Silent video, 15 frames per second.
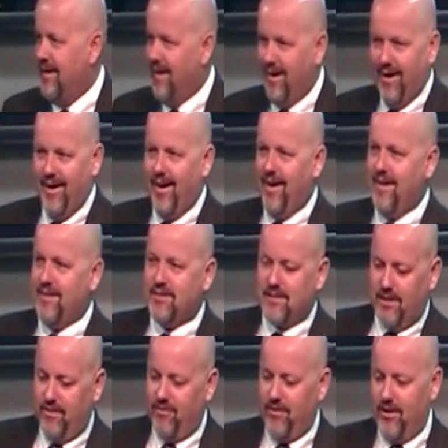Alright?
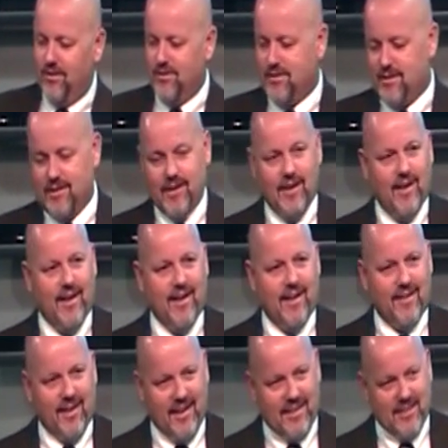Some folks,
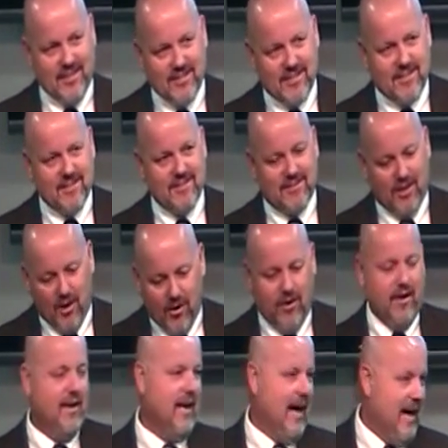they just do
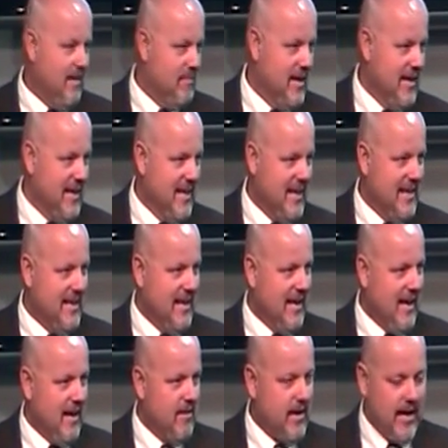it.
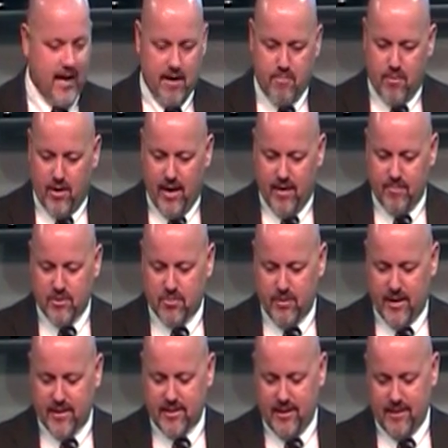I've got a problem,
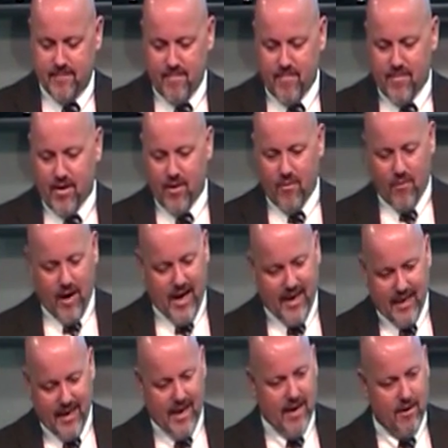especially
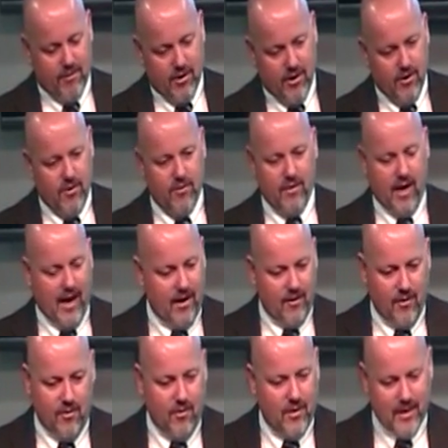riding down the road. I
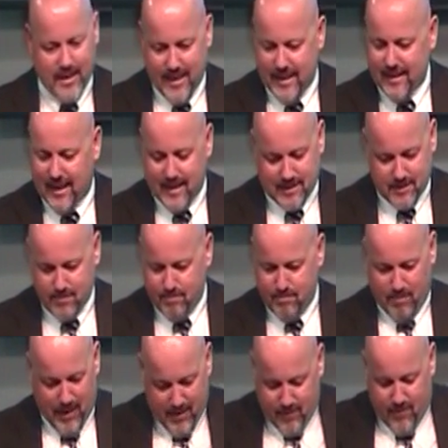don't know what it is. I just
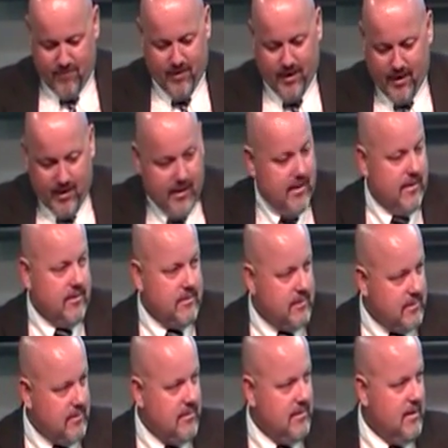bite my fingernails.
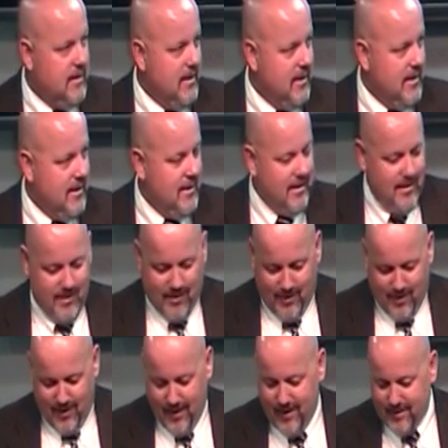
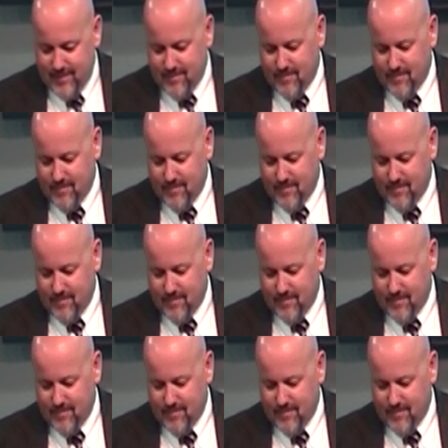Alright?